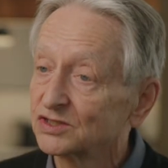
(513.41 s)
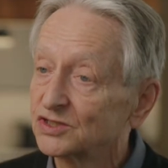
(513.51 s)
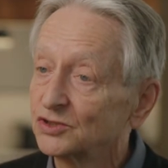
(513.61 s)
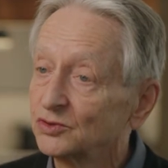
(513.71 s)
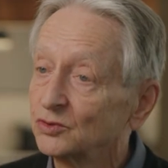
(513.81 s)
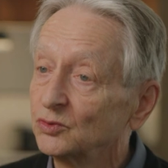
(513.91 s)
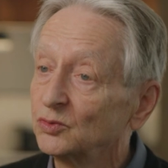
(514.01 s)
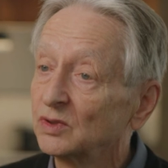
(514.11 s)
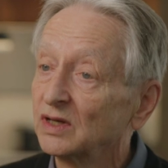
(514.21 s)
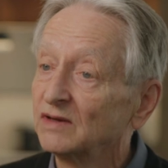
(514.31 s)

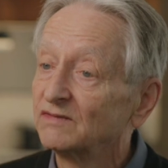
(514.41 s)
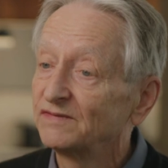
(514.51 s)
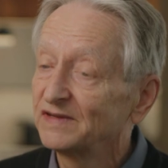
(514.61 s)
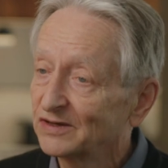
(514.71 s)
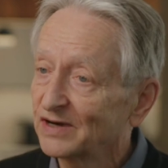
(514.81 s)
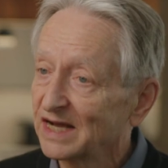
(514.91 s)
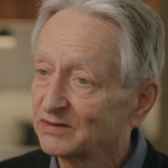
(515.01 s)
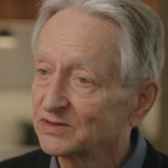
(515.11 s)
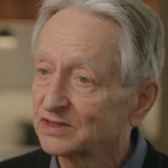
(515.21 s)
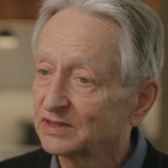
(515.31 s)
to figure
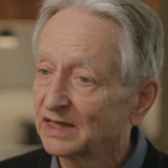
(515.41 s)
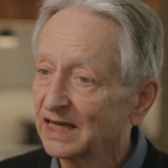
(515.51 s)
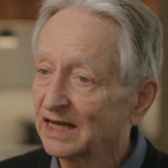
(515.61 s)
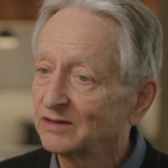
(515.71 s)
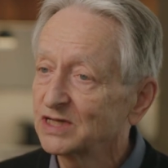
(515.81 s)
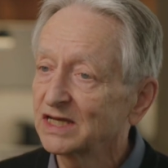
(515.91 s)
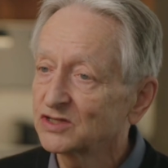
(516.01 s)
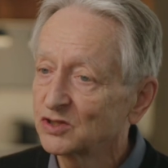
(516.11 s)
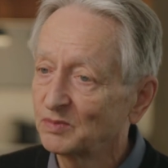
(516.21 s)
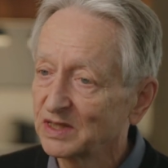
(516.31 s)
out how to get
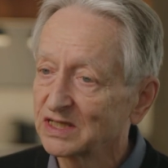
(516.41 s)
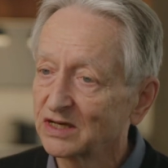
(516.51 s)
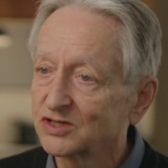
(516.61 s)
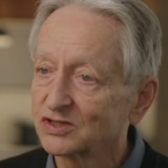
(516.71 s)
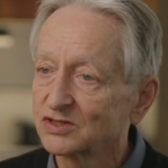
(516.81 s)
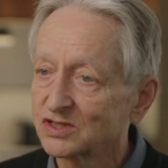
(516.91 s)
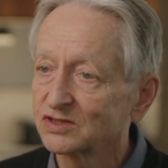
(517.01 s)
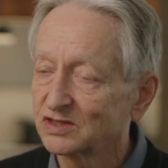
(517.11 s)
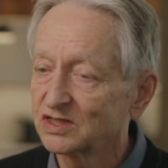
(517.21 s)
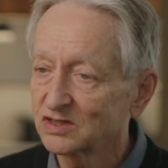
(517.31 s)
superintelligence
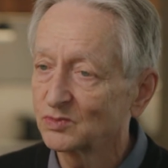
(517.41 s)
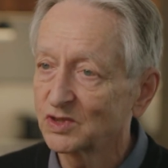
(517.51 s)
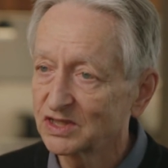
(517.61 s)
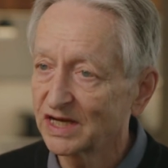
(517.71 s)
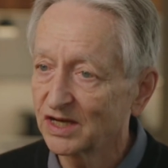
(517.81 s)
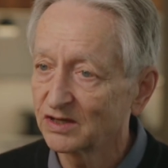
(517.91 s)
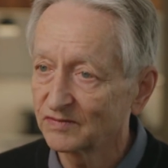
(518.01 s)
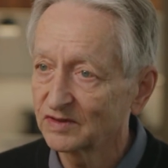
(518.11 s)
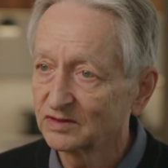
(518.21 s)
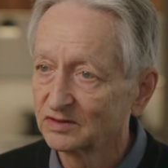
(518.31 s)
that doesn't want to take
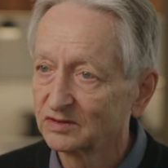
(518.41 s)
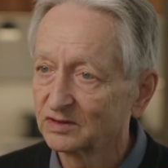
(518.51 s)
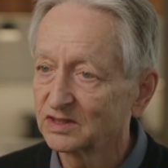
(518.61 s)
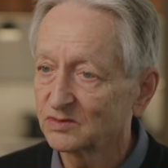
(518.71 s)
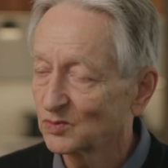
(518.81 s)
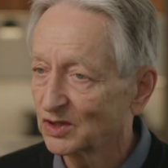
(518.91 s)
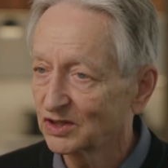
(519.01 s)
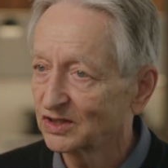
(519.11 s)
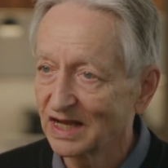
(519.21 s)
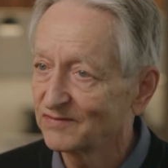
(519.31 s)
over and doesn't want
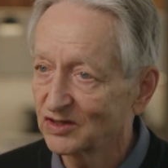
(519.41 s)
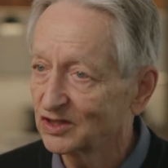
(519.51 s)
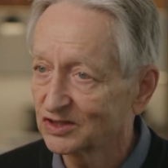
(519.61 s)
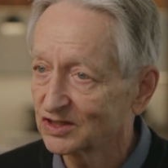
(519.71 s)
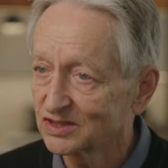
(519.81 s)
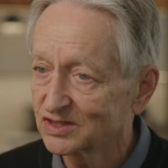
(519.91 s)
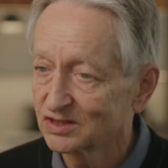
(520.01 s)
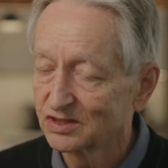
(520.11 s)
to ever hurt us.